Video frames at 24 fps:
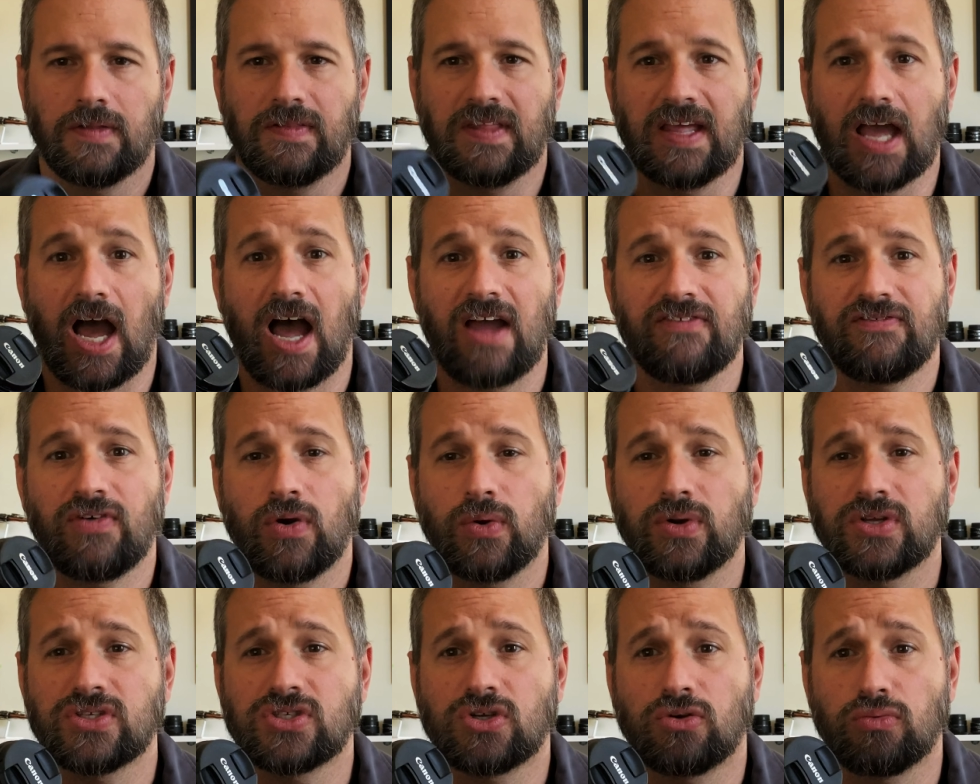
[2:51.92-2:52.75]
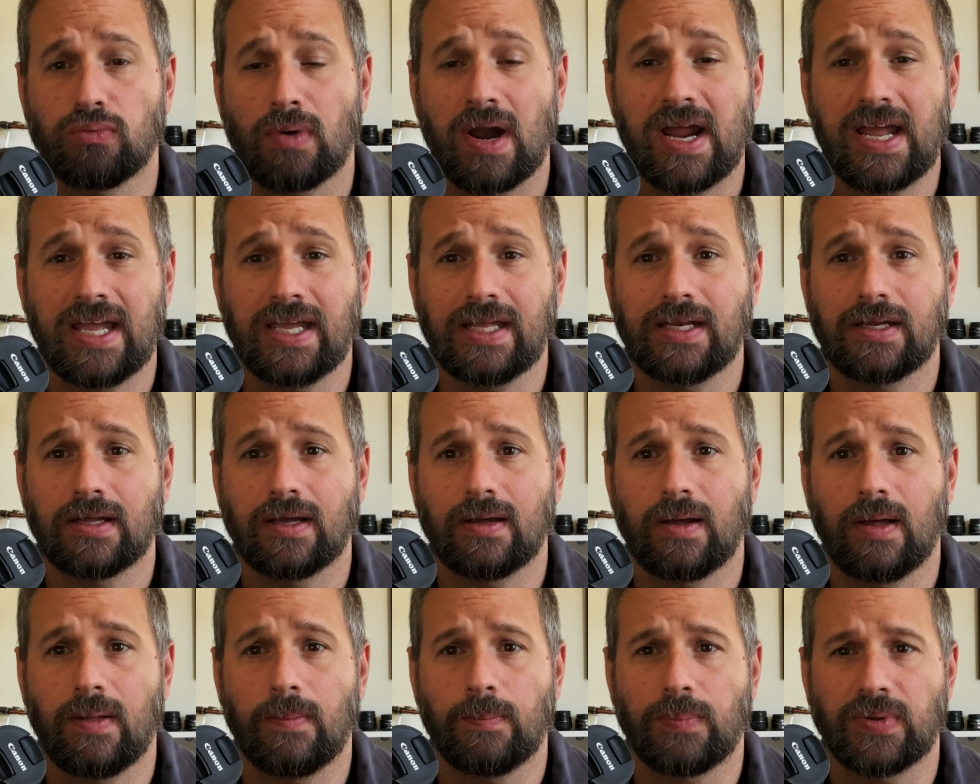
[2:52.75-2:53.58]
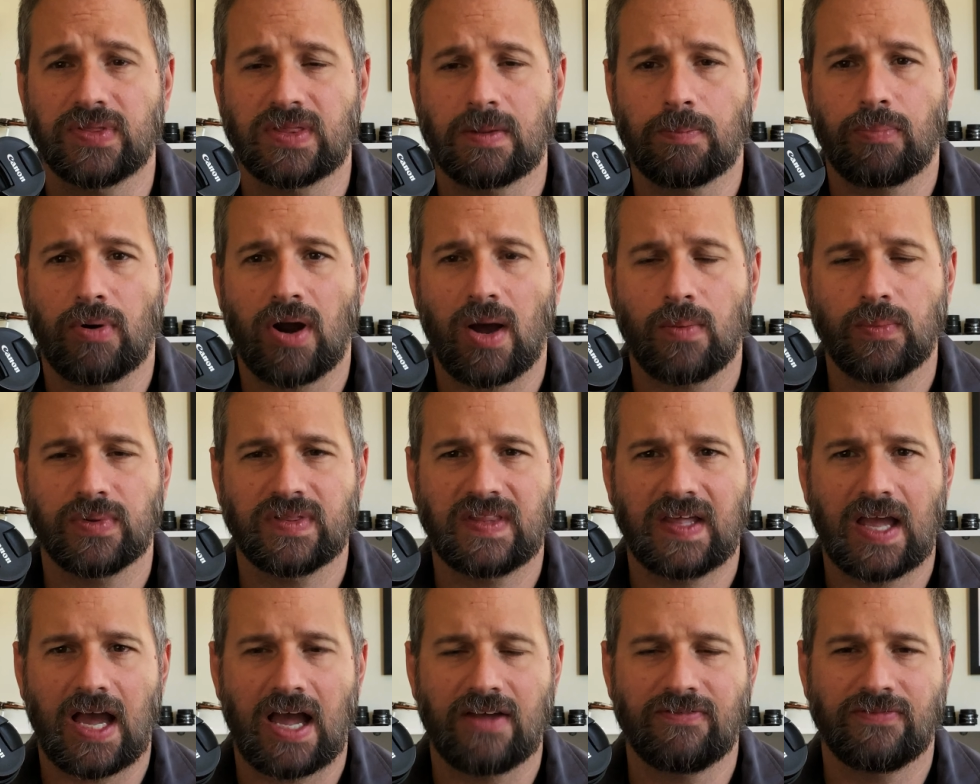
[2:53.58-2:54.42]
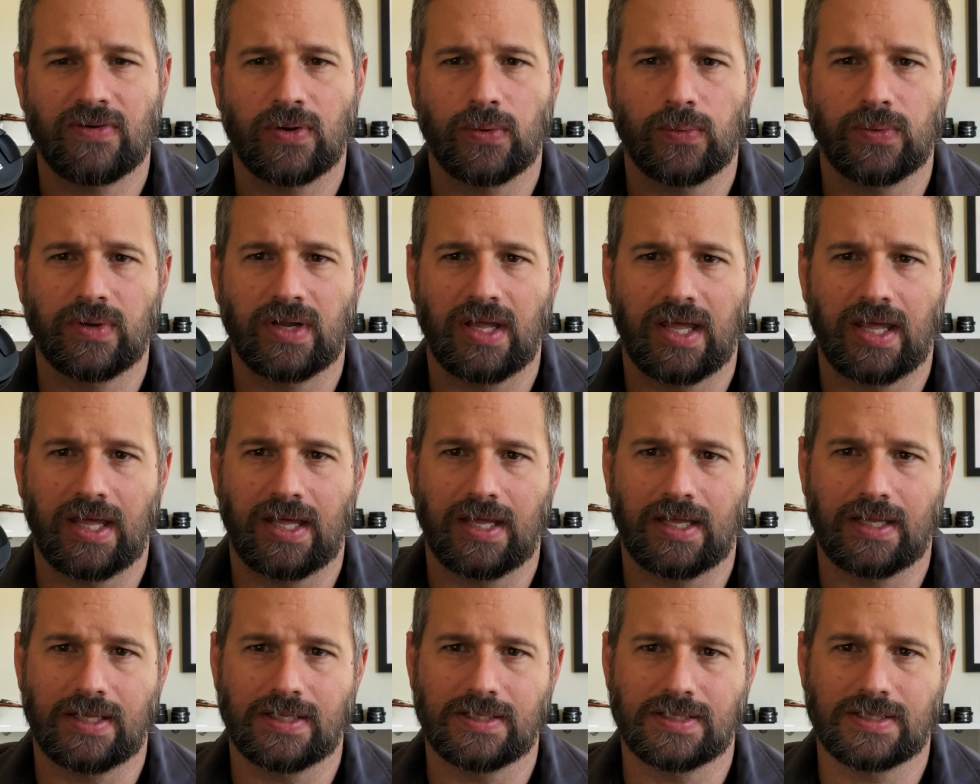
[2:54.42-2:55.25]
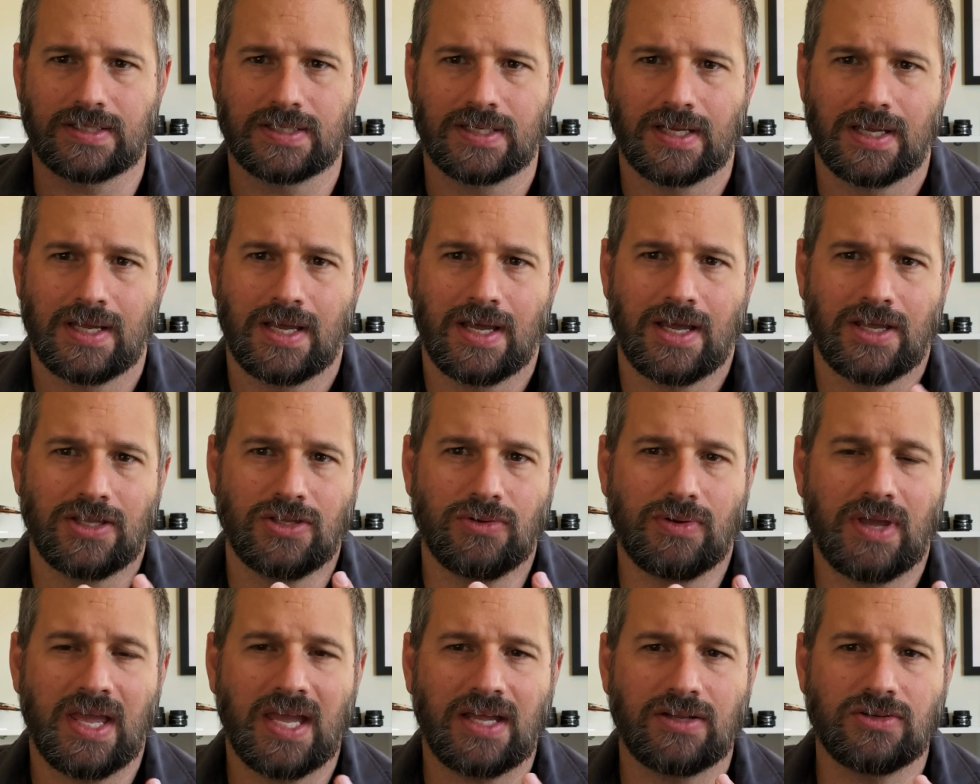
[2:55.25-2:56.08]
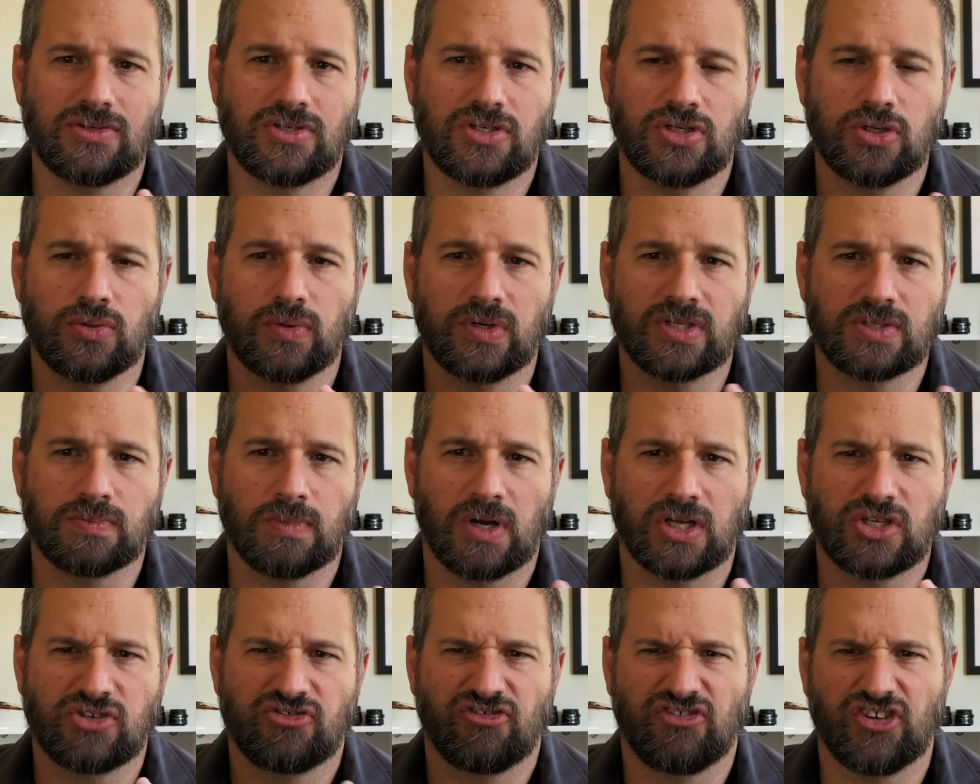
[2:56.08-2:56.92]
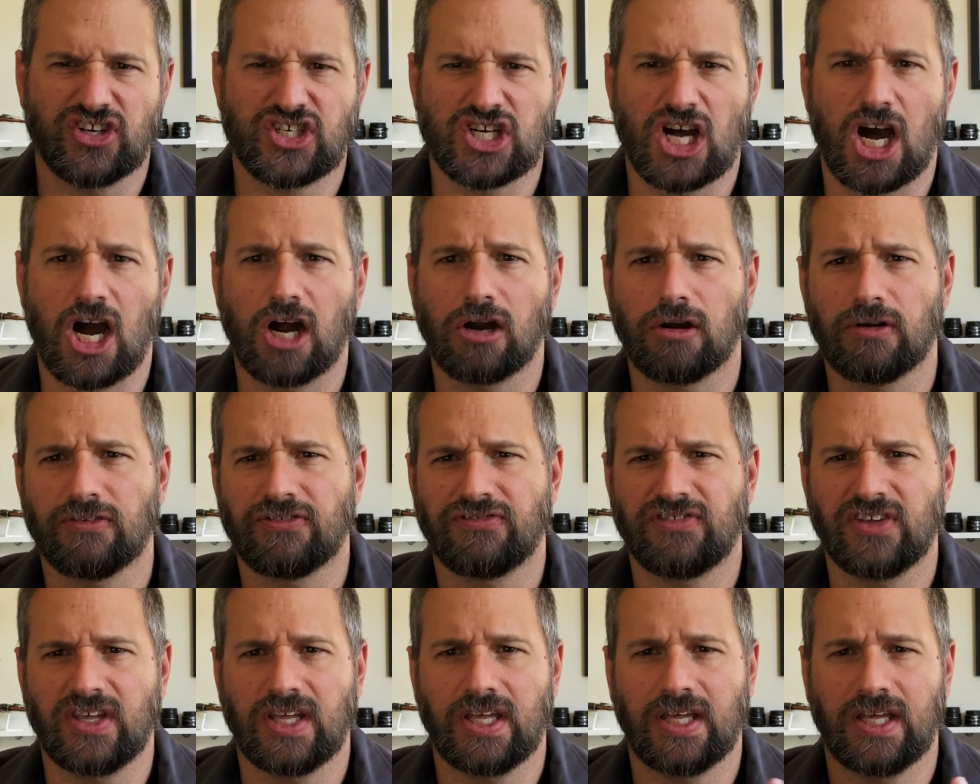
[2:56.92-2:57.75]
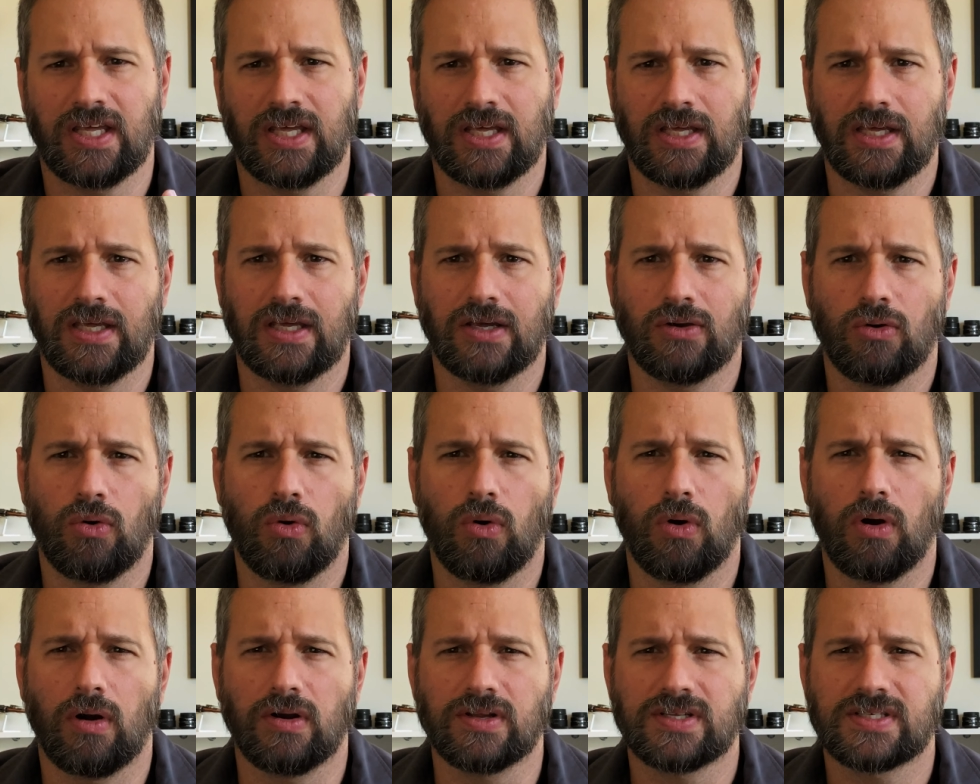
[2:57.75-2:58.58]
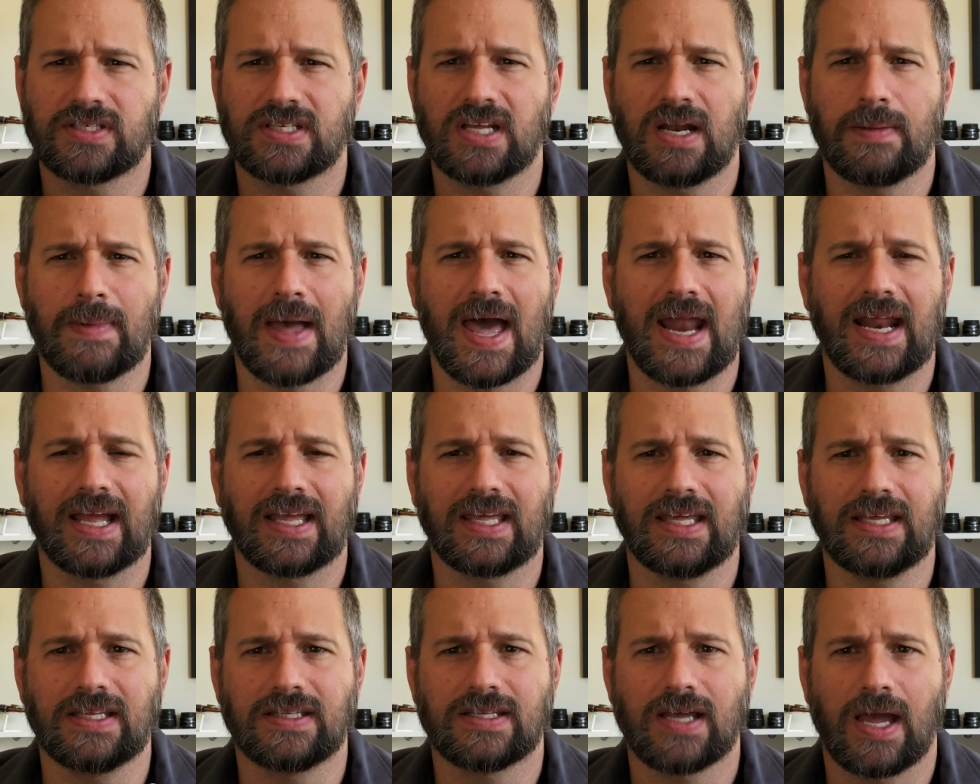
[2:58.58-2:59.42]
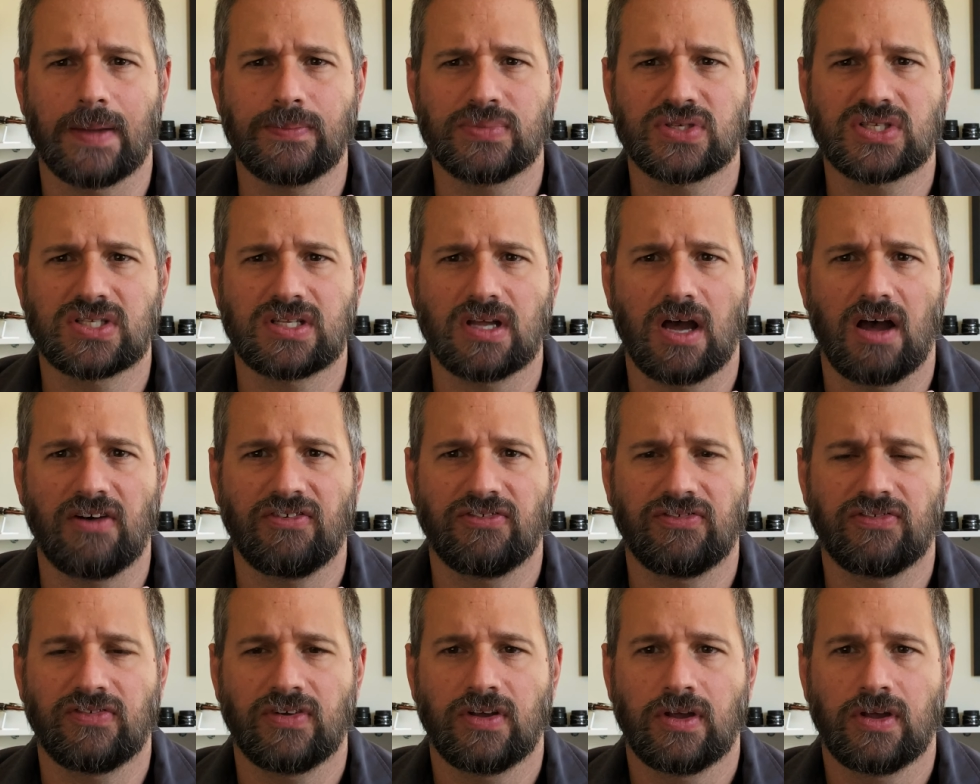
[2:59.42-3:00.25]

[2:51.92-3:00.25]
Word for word: The iPhone is great but the problem with the iPhone is you can't do as much photography or cinematic type stuff